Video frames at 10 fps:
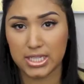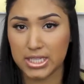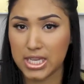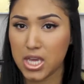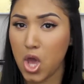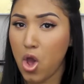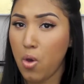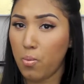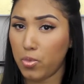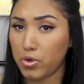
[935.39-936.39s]
I see
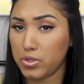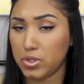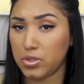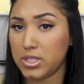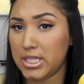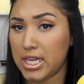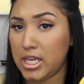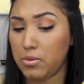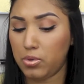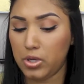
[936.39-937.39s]
more results
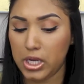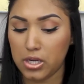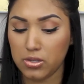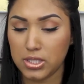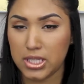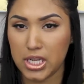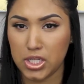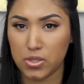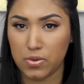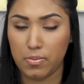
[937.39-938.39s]
taking prenatals than
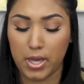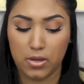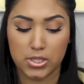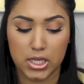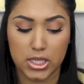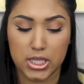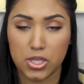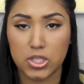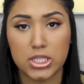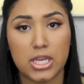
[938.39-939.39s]
I do with biotin because I
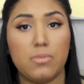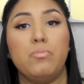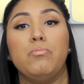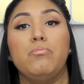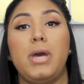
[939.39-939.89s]
used to take